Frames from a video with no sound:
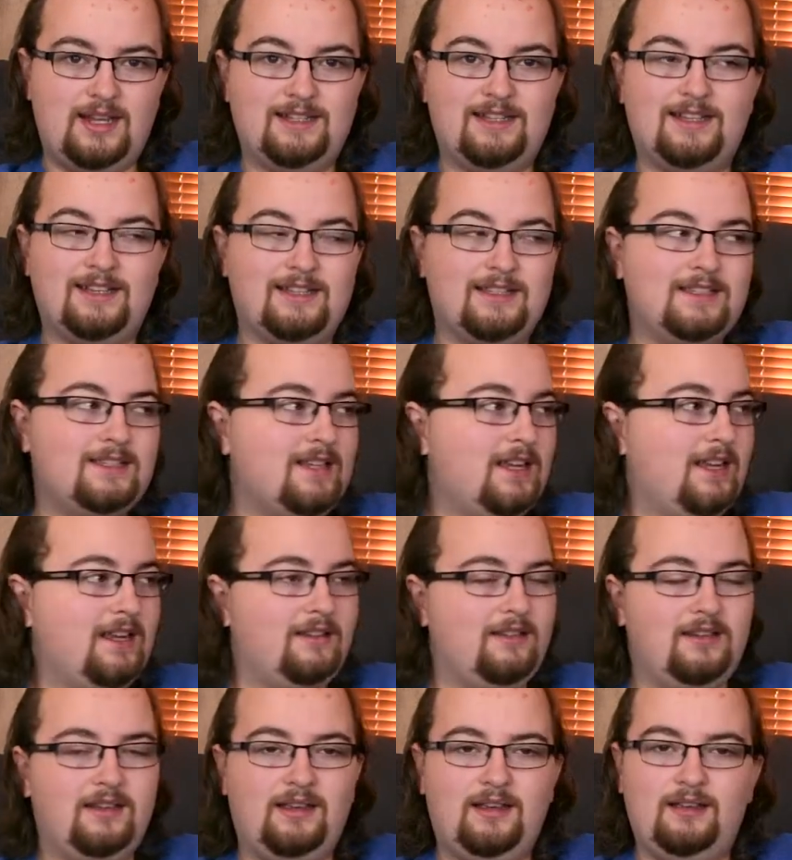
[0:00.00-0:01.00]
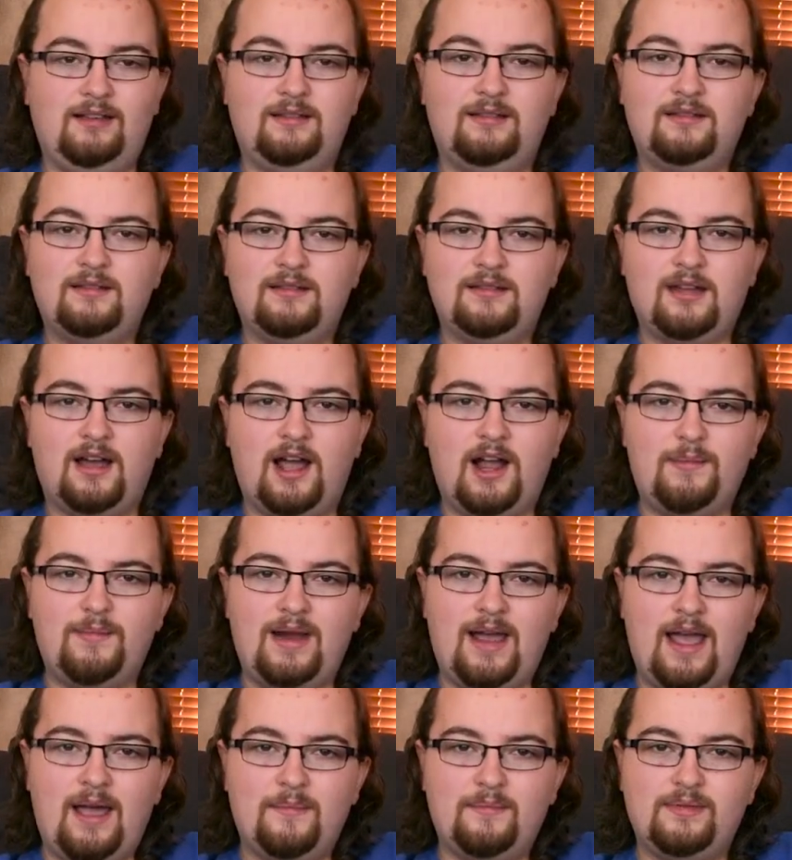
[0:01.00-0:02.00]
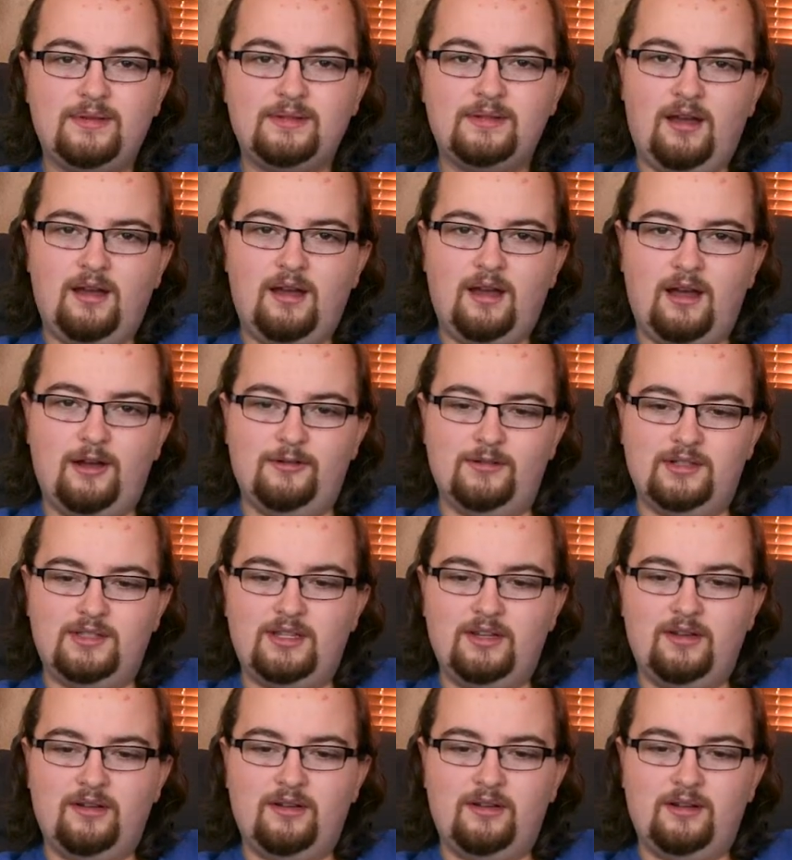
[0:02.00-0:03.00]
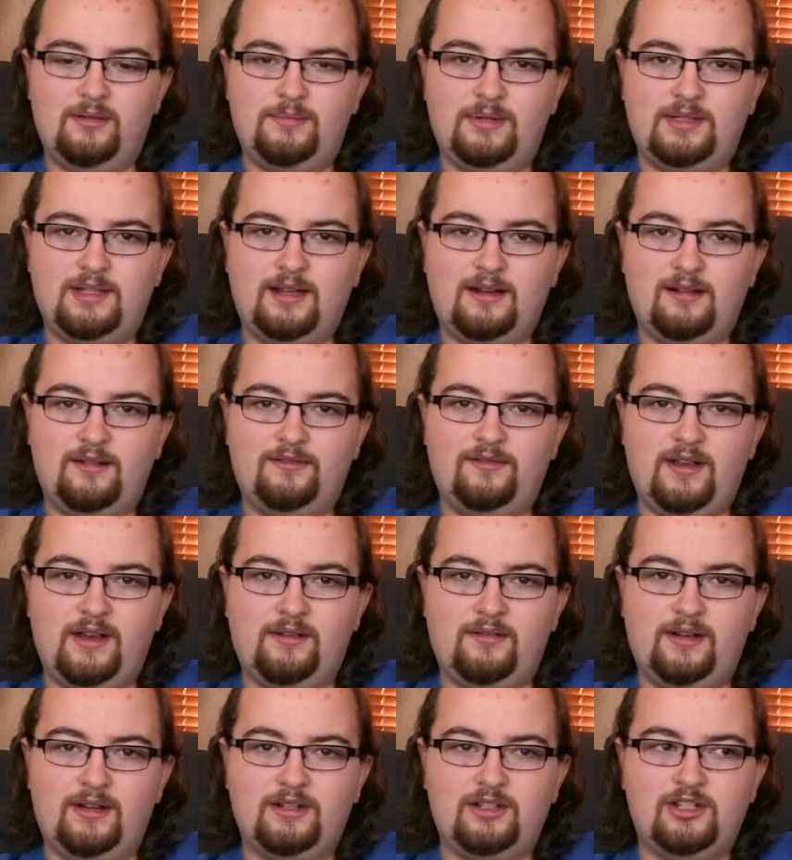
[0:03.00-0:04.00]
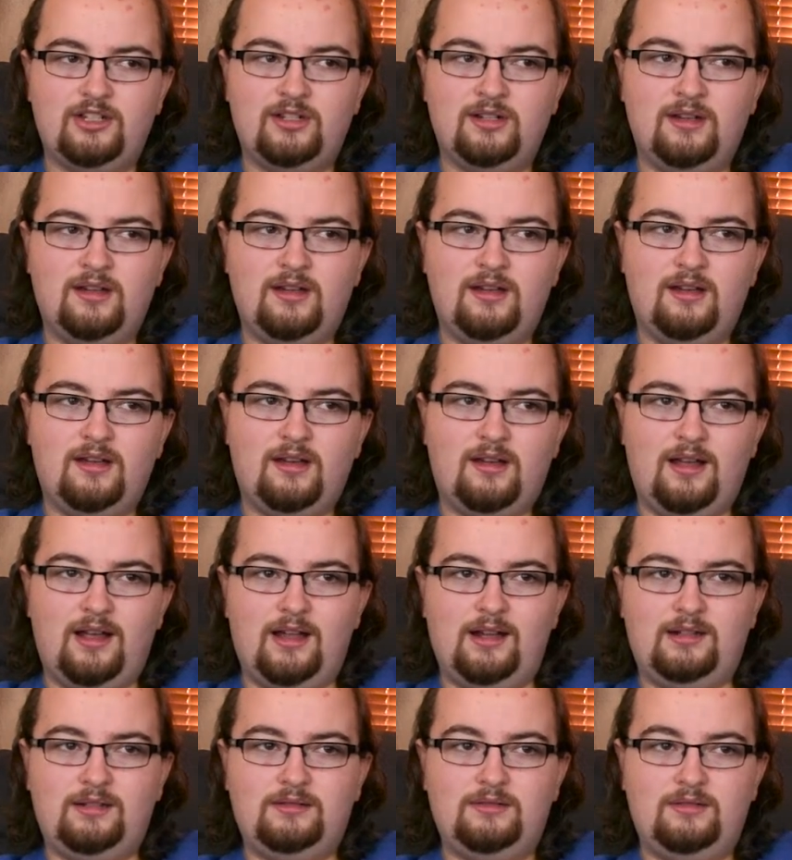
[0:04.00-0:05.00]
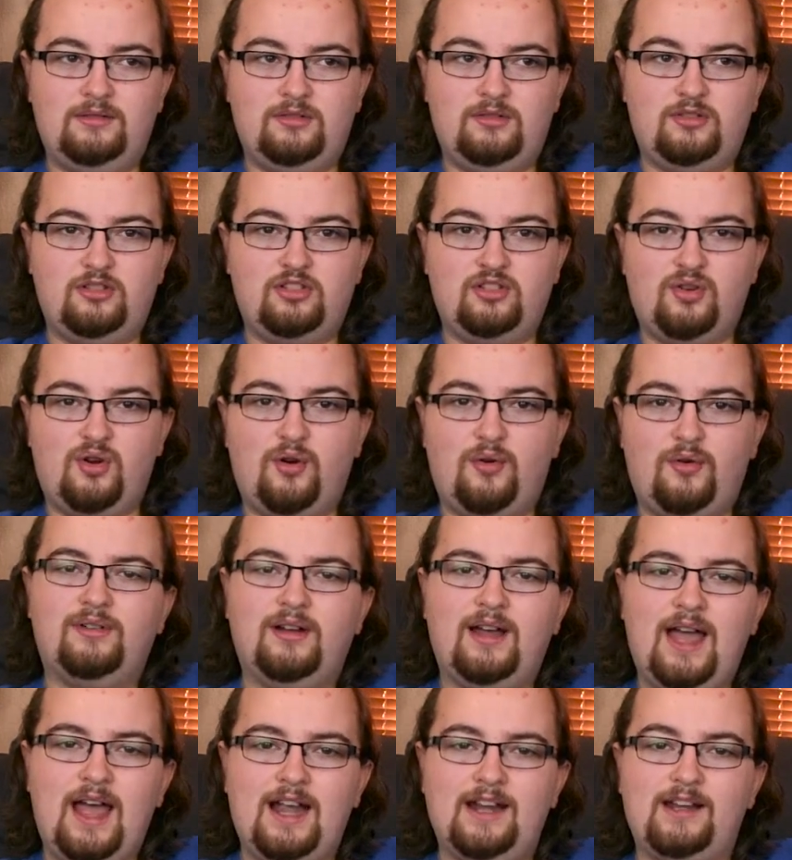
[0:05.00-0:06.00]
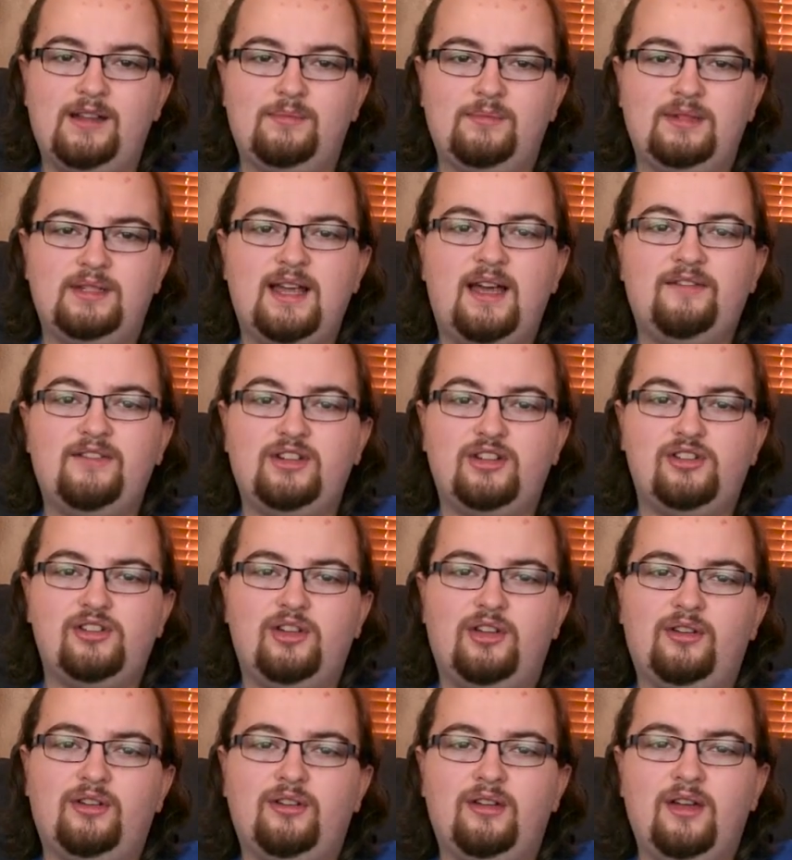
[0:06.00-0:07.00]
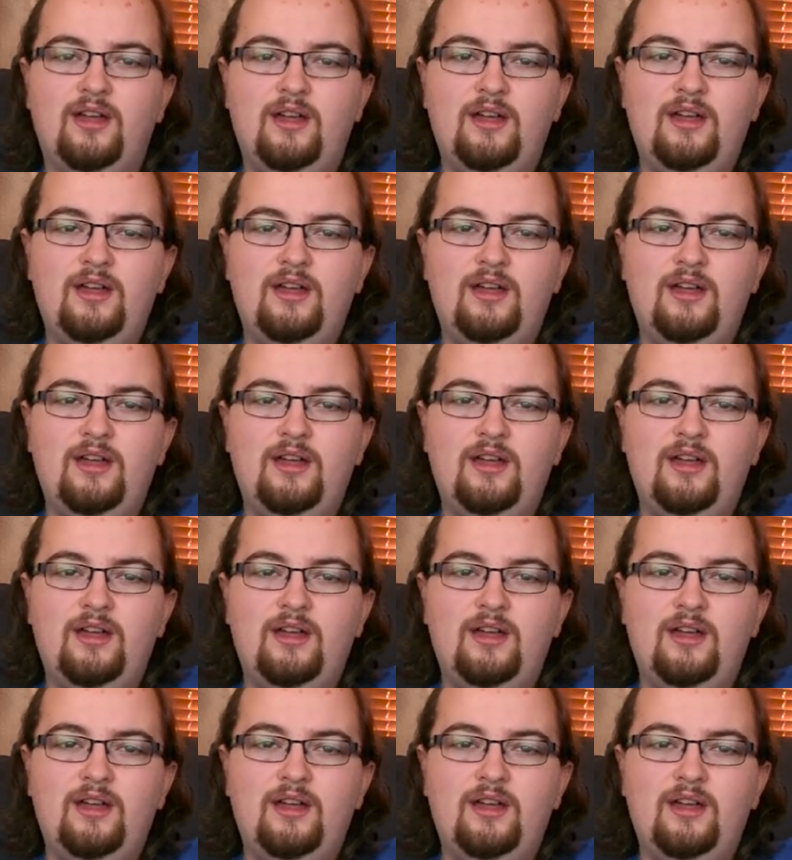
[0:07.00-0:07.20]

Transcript: As you can see in the time lapse, I was doing a particular thing which I saw Adam Savage do,